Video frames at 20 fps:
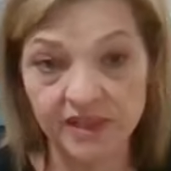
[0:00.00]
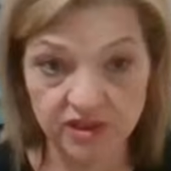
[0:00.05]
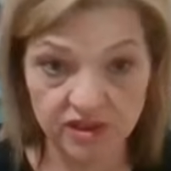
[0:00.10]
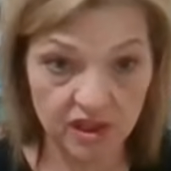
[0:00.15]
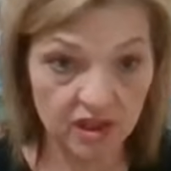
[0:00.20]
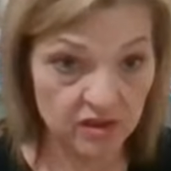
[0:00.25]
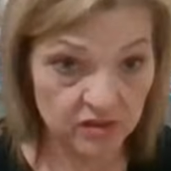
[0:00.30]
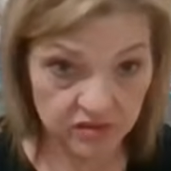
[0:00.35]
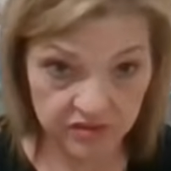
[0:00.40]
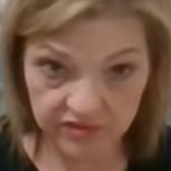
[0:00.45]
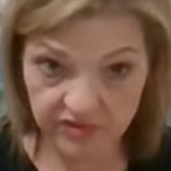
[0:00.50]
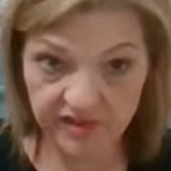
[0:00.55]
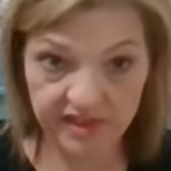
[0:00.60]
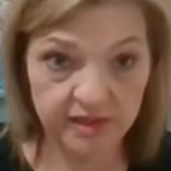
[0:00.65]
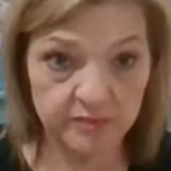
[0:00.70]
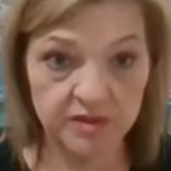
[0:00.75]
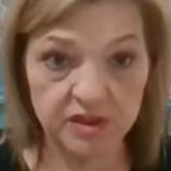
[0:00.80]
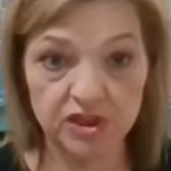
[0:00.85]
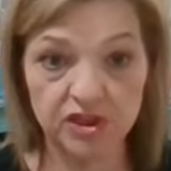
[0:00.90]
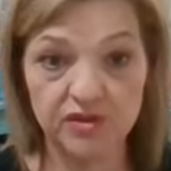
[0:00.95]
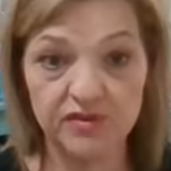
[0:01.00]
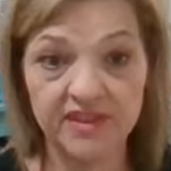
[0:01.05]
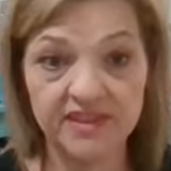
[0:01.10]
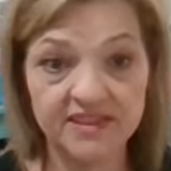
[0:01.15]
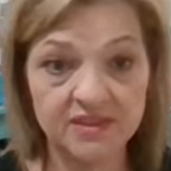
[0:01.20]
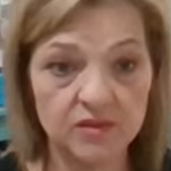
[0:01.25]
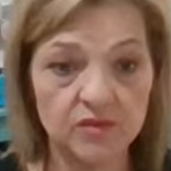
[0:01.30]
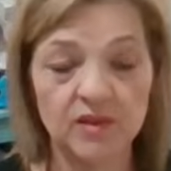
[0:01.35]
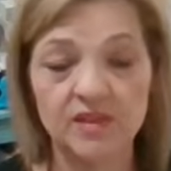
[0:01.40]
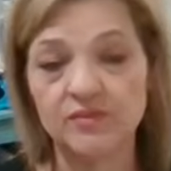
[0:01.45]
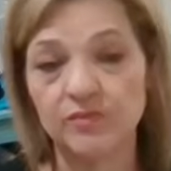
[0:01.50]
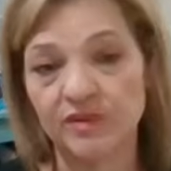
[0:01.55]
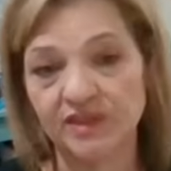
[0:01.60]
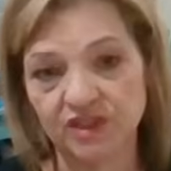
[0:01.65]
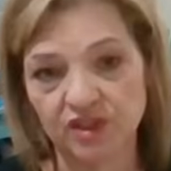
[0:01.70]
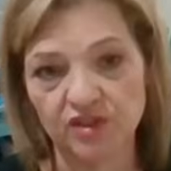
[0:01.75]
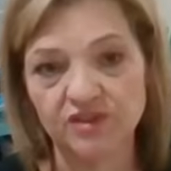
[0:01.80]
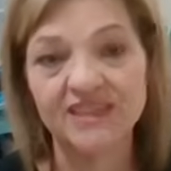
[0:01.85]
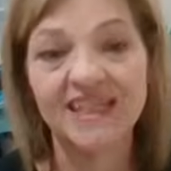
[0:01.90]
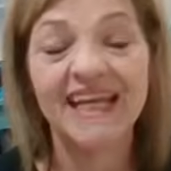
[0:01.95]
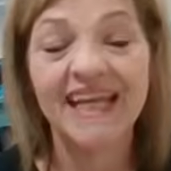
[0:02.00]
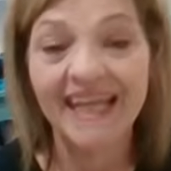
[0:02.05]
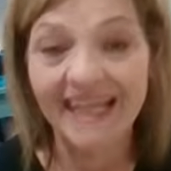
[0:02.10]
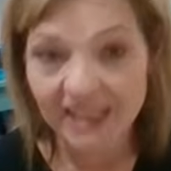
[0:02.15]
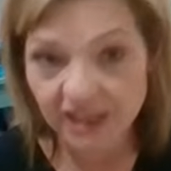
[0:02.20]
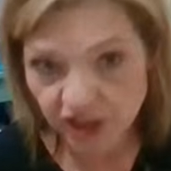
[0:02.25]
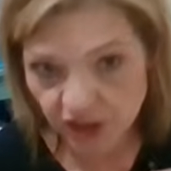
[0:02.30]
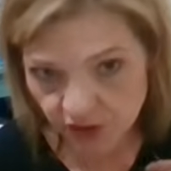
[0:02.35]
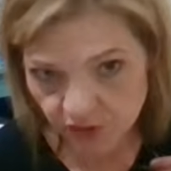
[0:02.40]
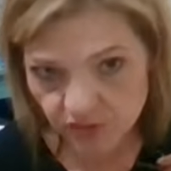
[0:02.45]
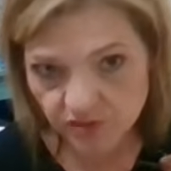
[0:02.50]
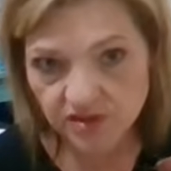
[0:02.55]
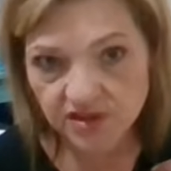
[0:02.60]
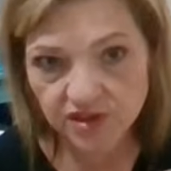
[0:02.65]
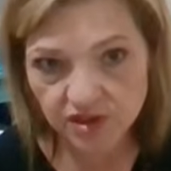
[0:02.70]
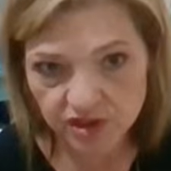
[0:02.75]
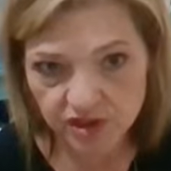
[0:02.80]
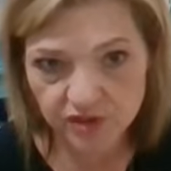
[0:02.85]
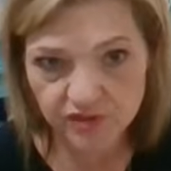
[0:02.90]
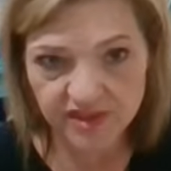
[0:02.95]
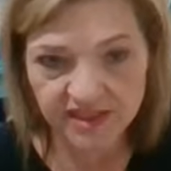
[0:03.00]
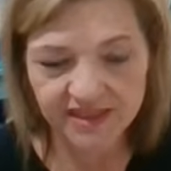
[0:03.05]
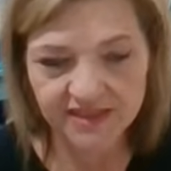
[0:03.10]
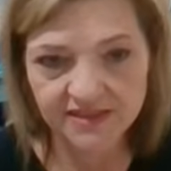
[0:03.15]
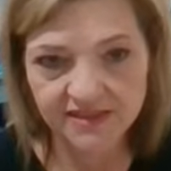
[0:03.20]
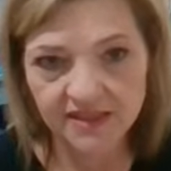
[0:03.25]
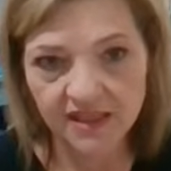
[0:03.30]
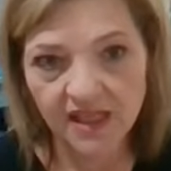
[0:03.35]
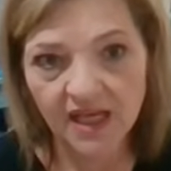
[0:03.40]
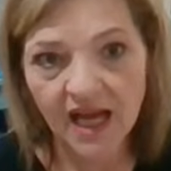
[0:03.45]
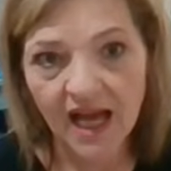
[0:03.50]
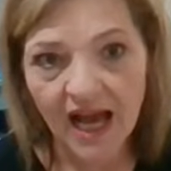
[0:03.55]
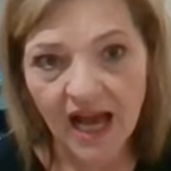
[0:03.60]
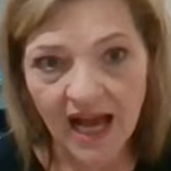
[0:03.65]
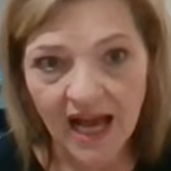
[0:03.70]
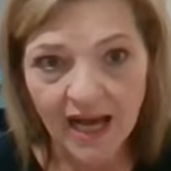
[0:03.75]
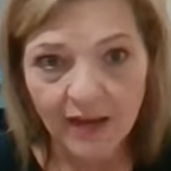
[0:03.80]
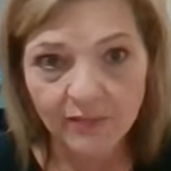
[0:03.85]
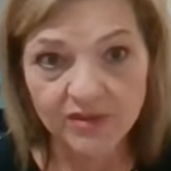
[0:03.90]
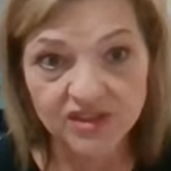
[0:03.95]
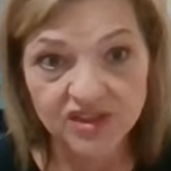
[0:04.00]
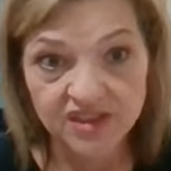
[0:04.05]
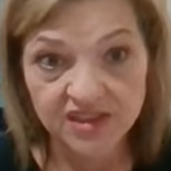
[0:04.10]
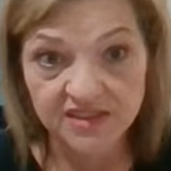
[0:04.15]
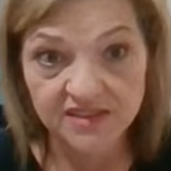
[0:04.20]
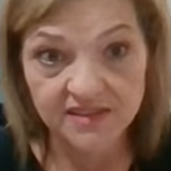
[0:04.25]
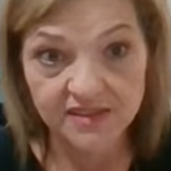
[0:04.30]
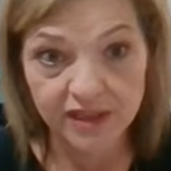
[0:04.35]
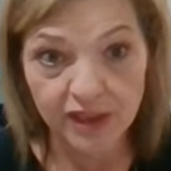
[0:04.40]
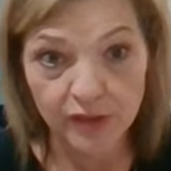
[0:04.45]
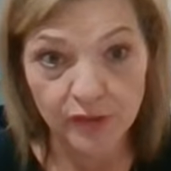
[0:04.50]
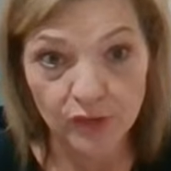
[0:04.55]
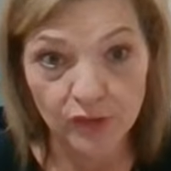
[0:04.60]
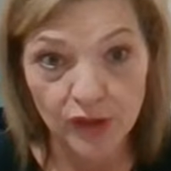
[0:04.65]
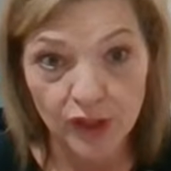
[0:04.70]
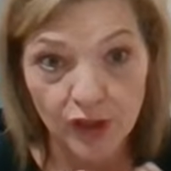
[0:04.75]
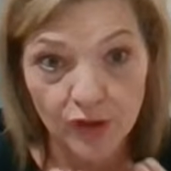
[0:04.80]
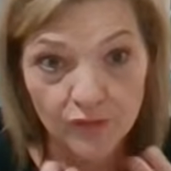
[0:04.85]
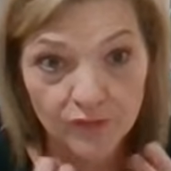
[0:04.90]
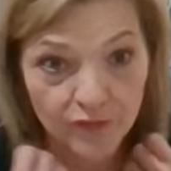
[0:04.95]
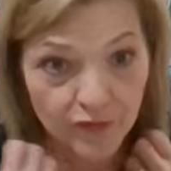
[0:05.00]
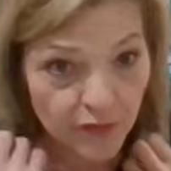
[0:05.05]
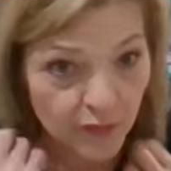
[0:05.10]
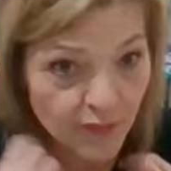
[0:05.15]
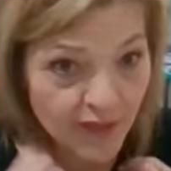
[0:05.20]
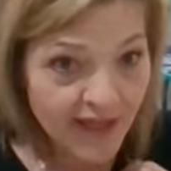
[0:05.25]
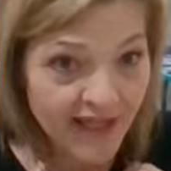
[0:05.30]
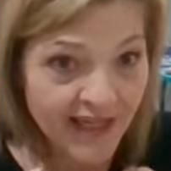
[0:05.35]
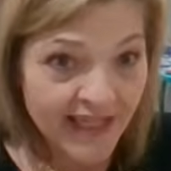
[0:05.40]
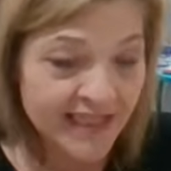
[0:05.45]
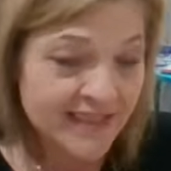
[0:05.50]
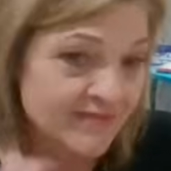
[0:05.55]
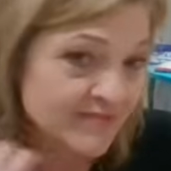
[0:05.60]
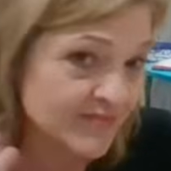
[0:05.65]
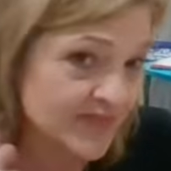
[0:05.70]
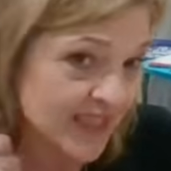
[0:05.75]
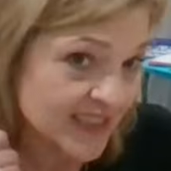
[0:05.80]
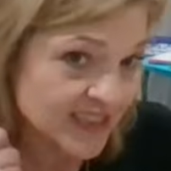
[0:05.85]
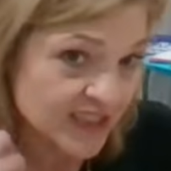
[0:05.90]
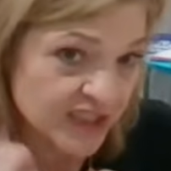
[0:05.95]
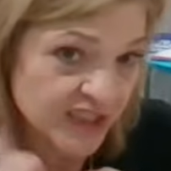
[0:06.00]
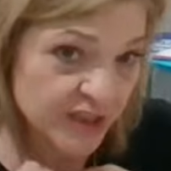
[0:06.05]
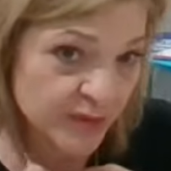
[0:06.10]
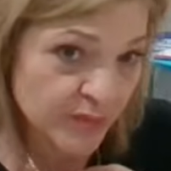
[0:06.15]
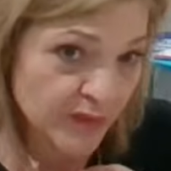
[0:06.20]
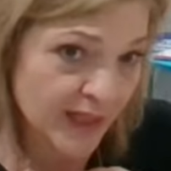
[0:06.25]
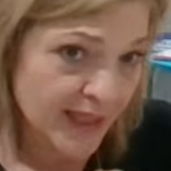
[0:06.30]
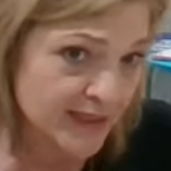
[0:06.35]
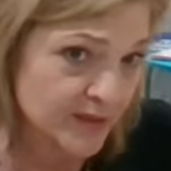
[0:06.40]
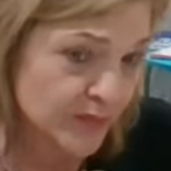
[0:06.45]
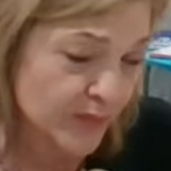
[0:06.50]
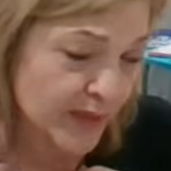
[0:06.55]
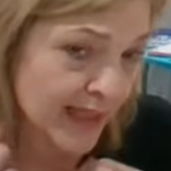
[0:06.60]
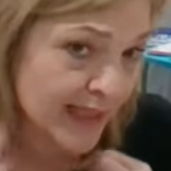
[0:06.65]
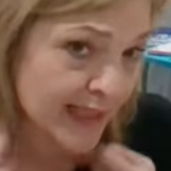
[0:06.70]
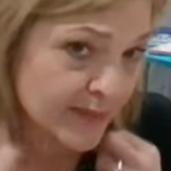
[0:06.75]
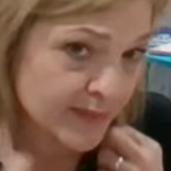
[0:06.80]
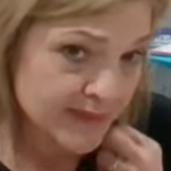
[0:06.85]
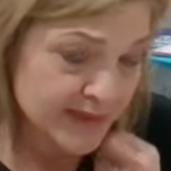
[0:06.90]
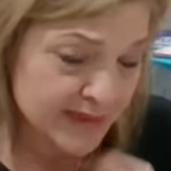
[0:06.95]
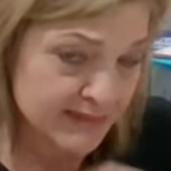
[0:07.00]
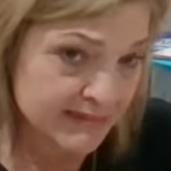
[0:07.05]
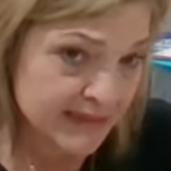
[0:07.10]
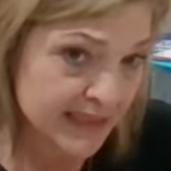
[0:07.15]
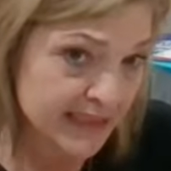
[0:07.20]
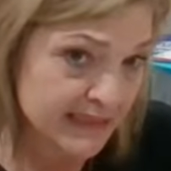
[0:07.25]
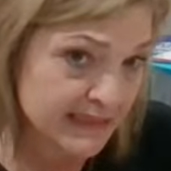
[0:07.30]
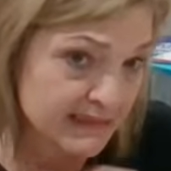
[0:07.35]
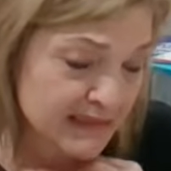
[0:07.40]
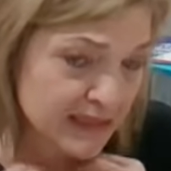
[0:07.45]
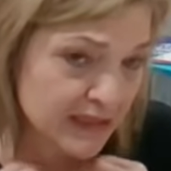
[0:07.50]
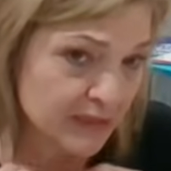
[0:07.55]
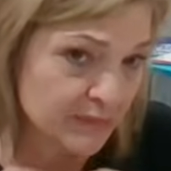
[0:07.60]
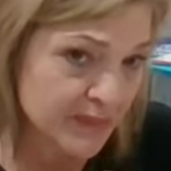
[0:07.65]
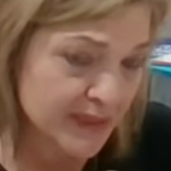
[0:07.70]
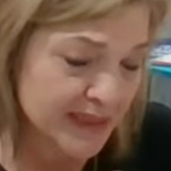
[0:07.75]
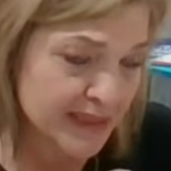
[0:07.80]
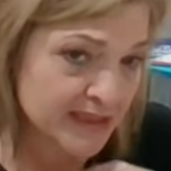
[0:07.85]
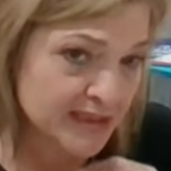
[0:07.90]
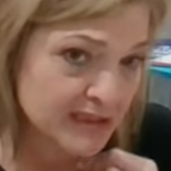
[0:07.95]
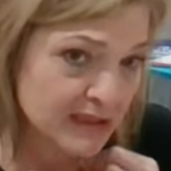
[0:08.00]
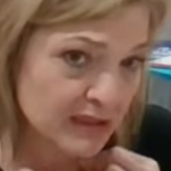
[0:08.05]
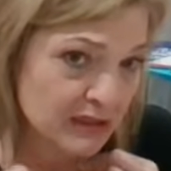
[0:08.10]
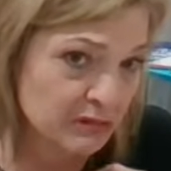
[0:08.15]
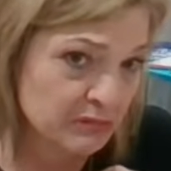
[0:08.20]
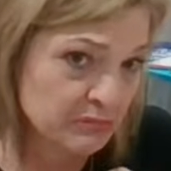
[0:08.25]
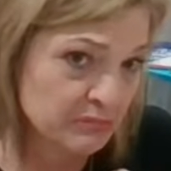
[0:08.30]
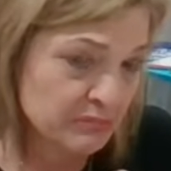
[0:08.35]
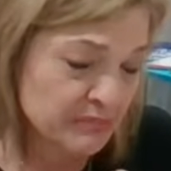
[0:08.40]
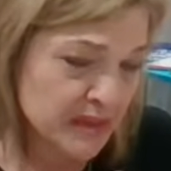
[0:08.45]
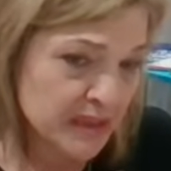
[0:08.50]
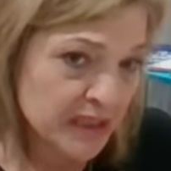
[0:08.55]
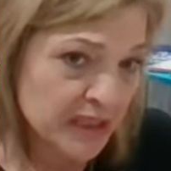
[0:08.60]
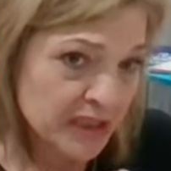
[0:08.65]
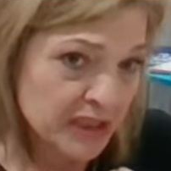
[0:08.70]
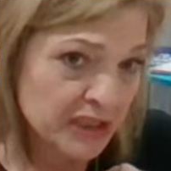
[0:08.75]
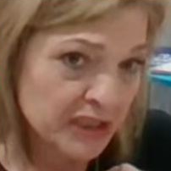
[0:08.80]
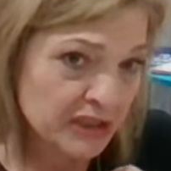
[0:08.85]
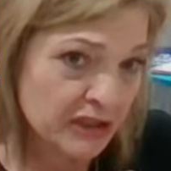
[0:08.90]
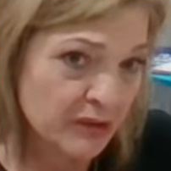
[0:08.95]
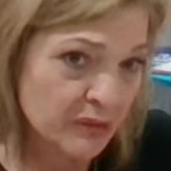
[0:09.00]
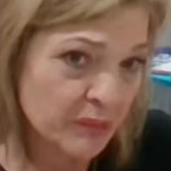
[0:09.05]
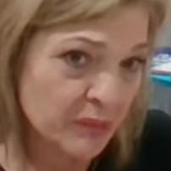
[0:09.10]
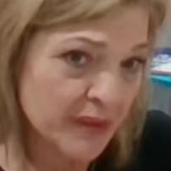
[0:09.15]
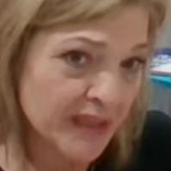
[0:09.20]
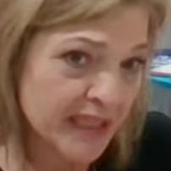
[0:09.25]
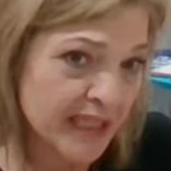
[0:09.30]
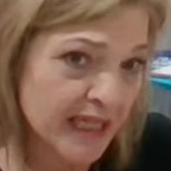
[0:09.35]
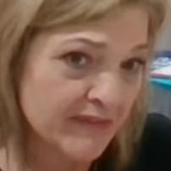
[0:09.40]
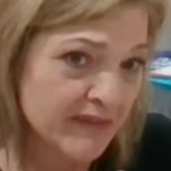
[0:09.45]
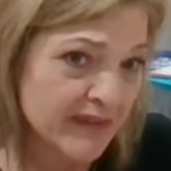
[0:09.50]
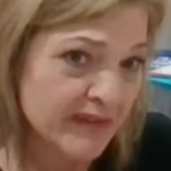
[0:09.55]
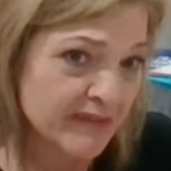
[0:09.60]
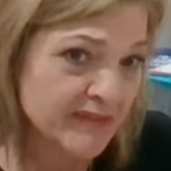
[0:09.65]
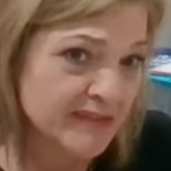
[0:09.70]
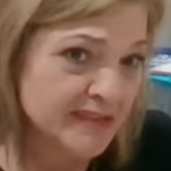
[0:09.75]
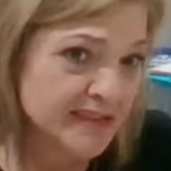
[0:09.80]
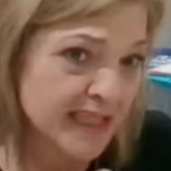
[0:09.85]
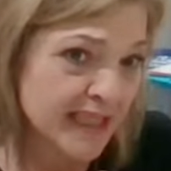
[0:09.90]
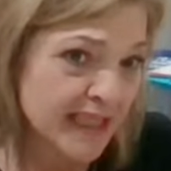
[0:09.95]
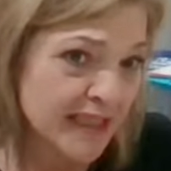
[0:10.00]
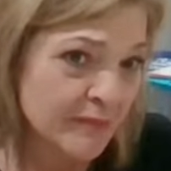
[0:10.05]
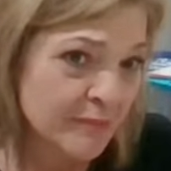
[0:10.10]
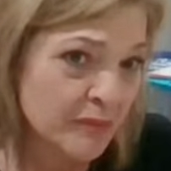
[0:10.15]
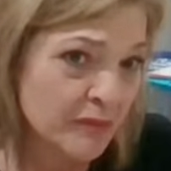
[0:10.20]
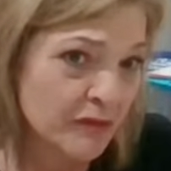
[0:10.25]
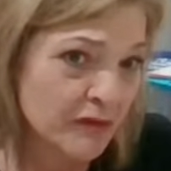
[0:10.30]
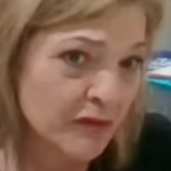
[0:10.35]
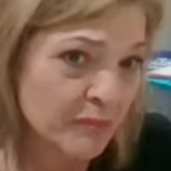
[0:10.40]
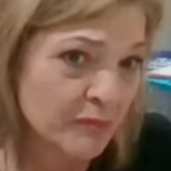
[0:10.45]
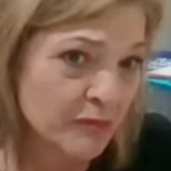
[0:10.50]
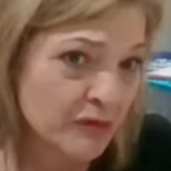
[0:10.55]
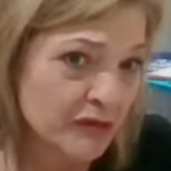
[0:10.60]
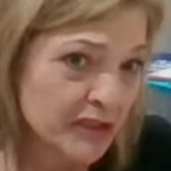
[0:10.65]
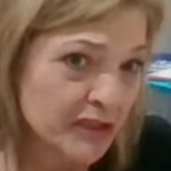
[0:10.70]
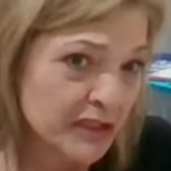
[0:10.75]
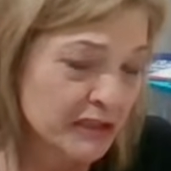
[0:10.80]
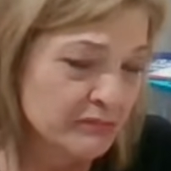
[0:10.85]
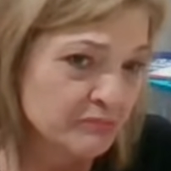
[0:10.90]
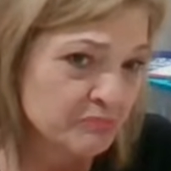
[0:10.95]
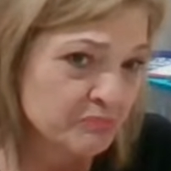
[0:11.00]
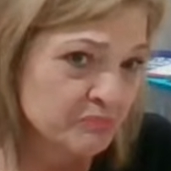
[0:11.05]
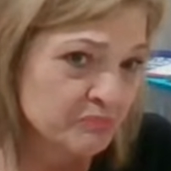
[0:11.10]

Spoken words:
chose for him to do this. Well, he chose to do this. I was just, along for the ride. I just didn't realize I was going to take, be this long. We never even stayed apart more than